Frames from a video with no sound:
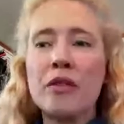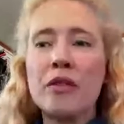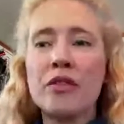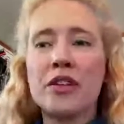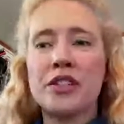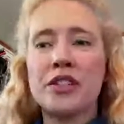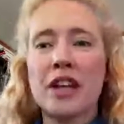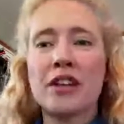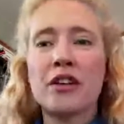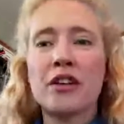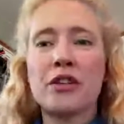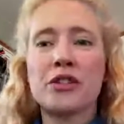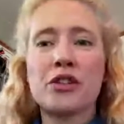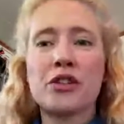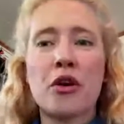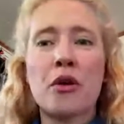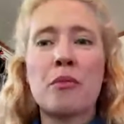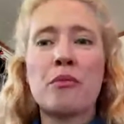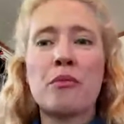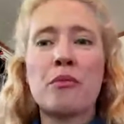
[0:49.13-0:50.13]
The technical
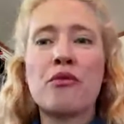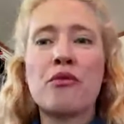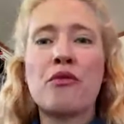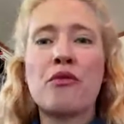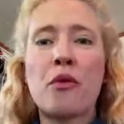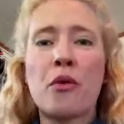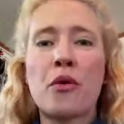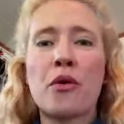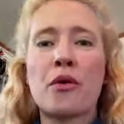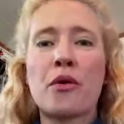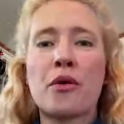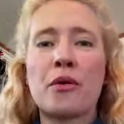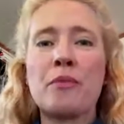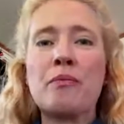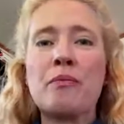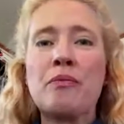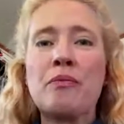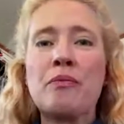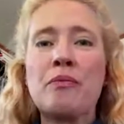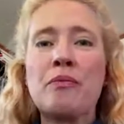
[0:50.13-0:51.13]
term
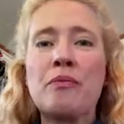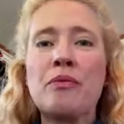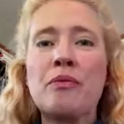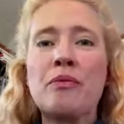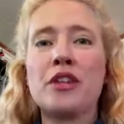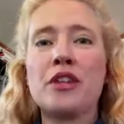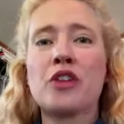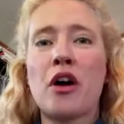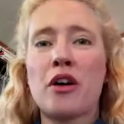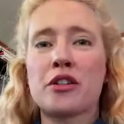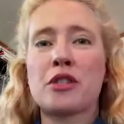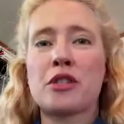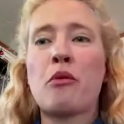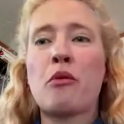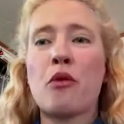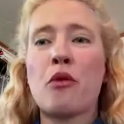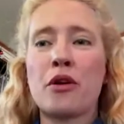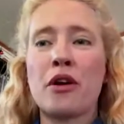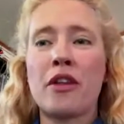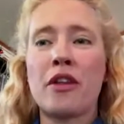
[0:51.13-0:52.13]
for the
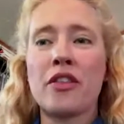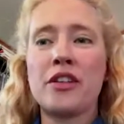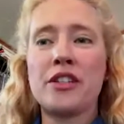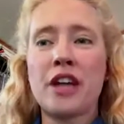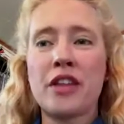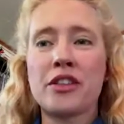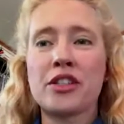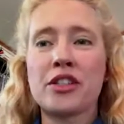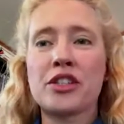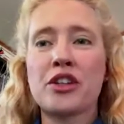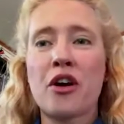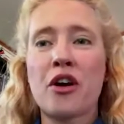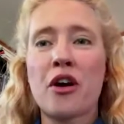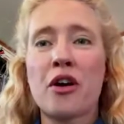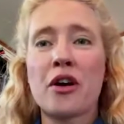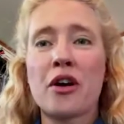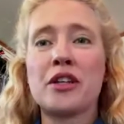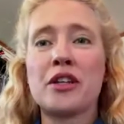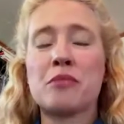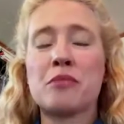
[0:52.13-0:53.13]
exhaust port on the Death
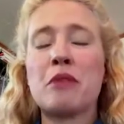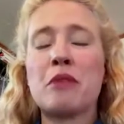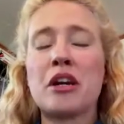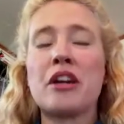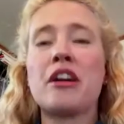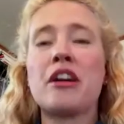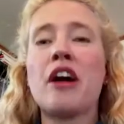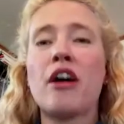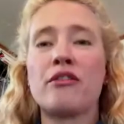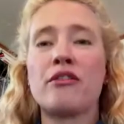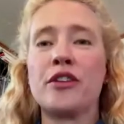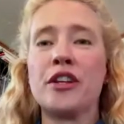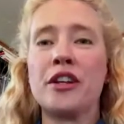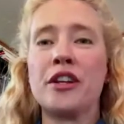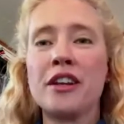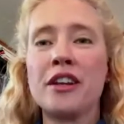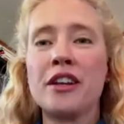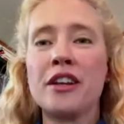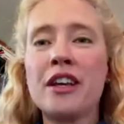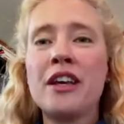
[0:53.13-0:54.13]
Star is
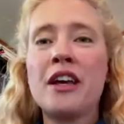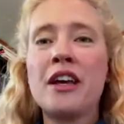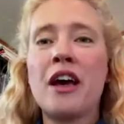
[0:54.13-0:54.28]
MacGuffin.